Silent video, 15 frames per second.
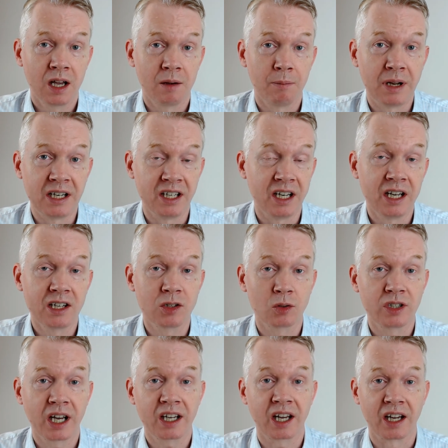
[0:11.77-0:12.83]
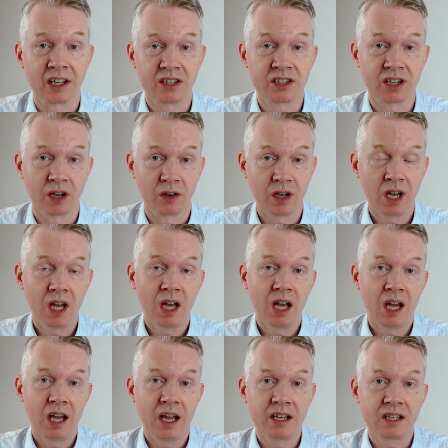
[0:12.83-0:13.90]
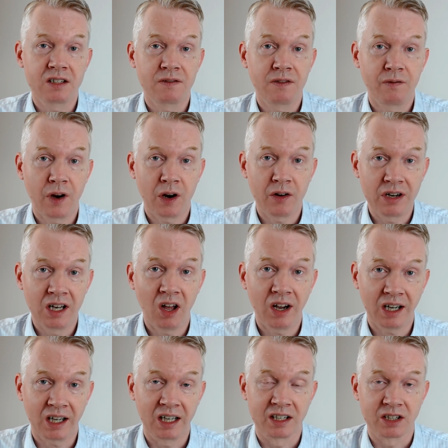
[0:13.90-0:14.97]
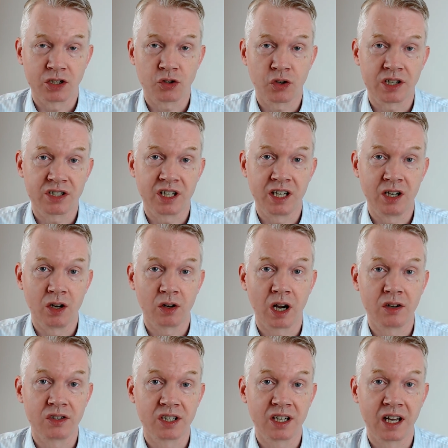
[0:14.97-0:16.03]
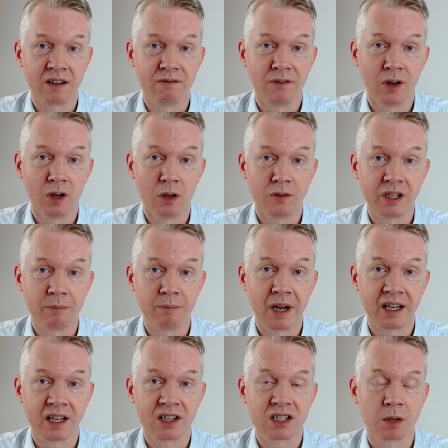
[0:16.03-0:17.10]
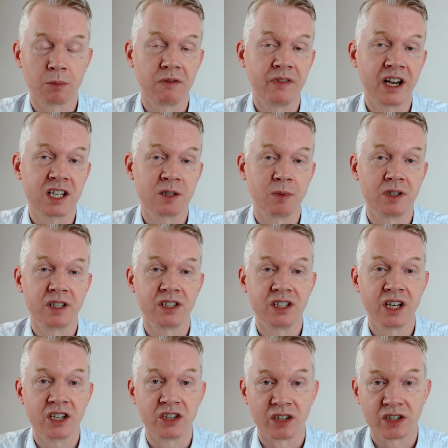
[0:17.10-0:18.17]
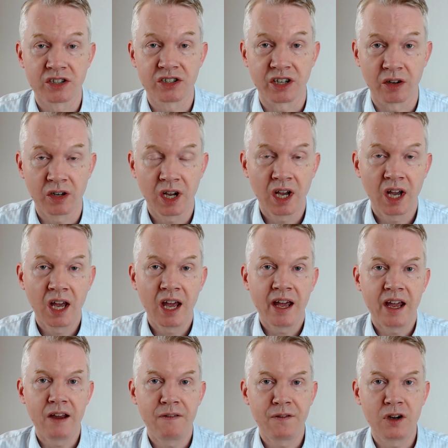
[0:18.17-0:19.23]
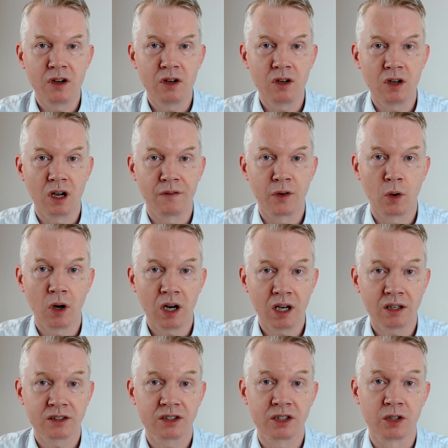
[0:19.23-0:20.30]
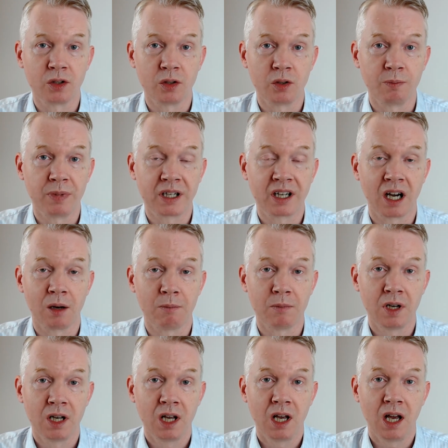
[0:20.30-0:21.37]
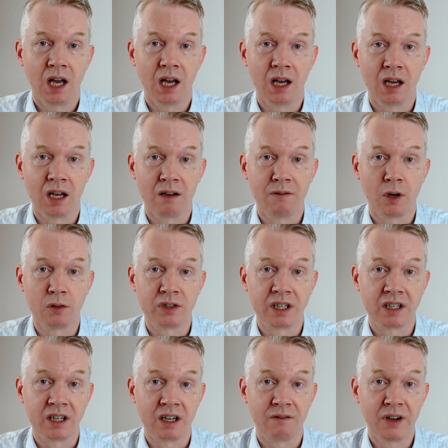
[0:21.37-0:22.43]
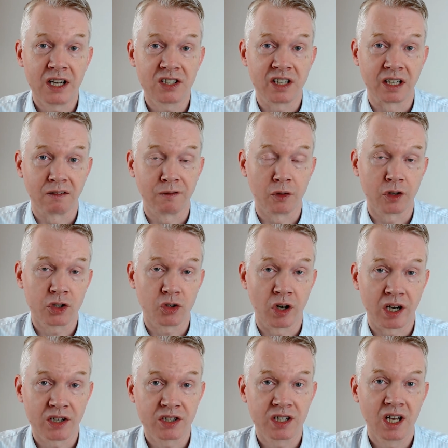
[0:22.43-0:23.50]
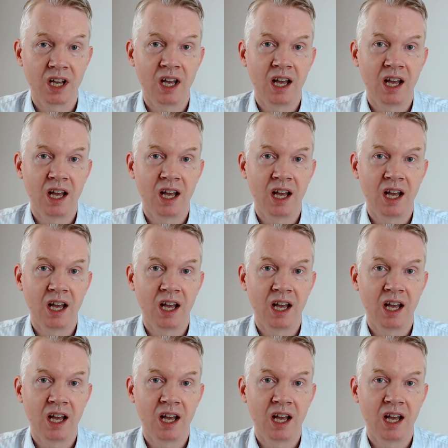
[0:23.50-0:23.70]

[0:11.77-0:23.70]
many years or decades. So it's very likely as a trustee you're going to get involved in making some investment decisions. So if you are to become involved in investing for a trust,